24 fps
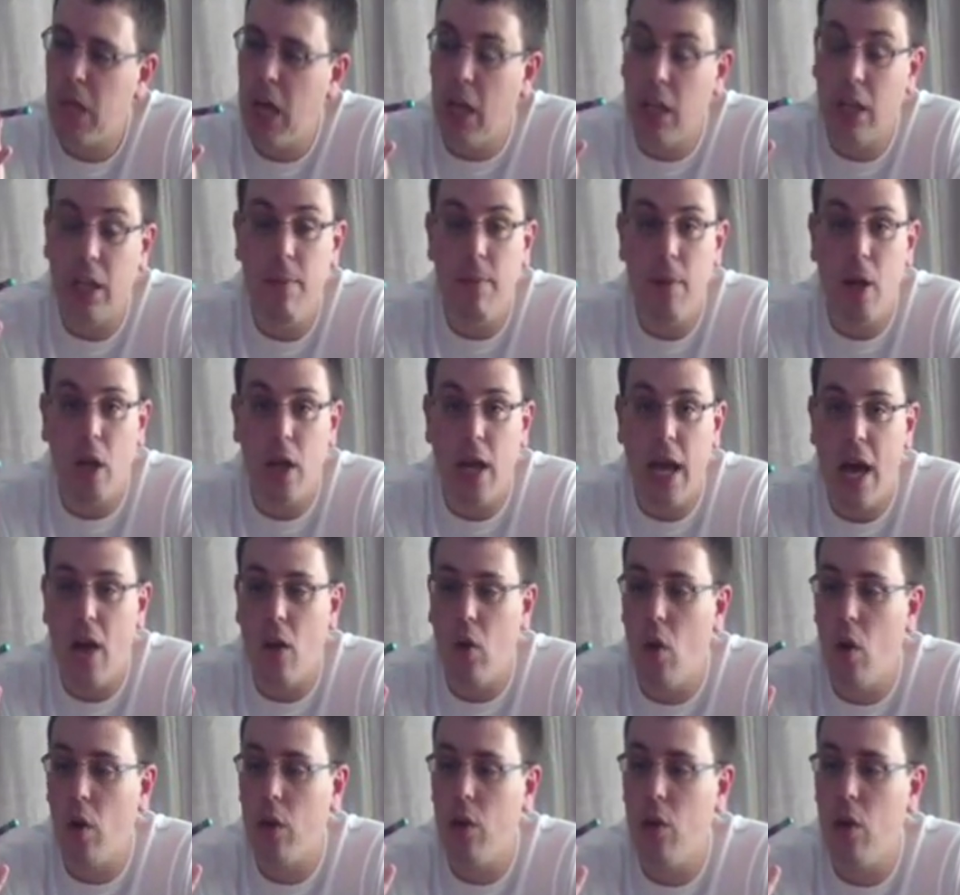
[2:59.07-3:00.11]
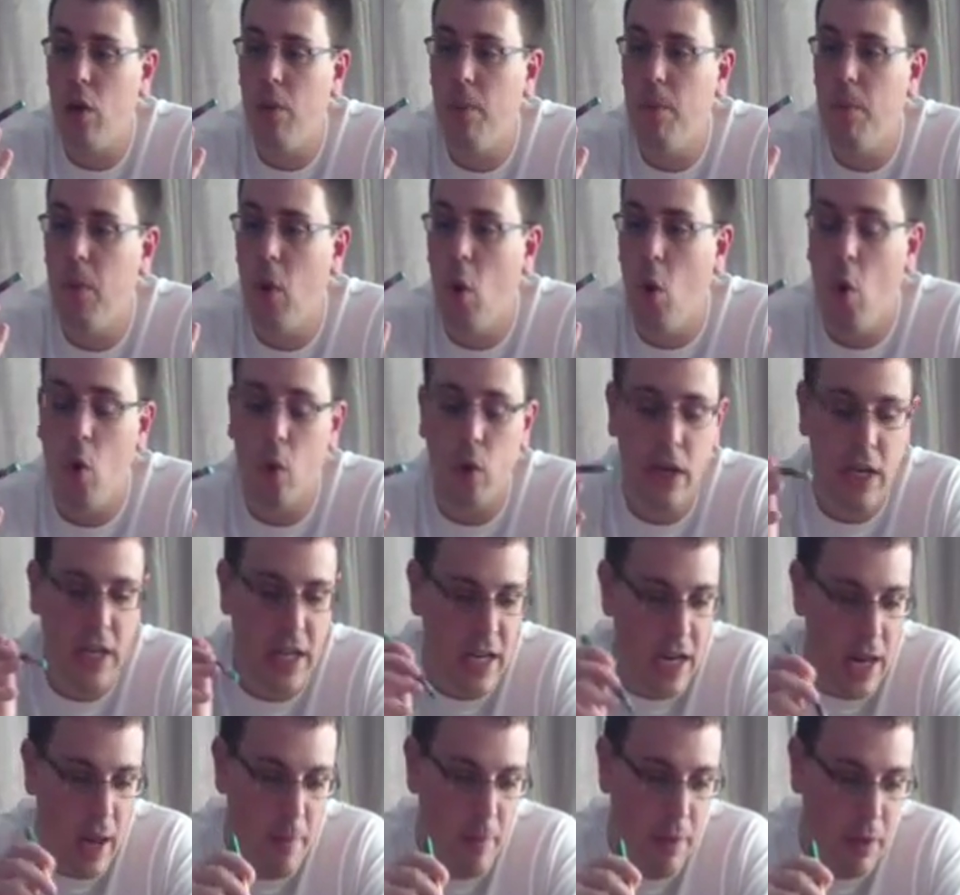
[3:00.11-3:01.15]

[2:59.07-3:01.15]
limit on how long you can hold it in. I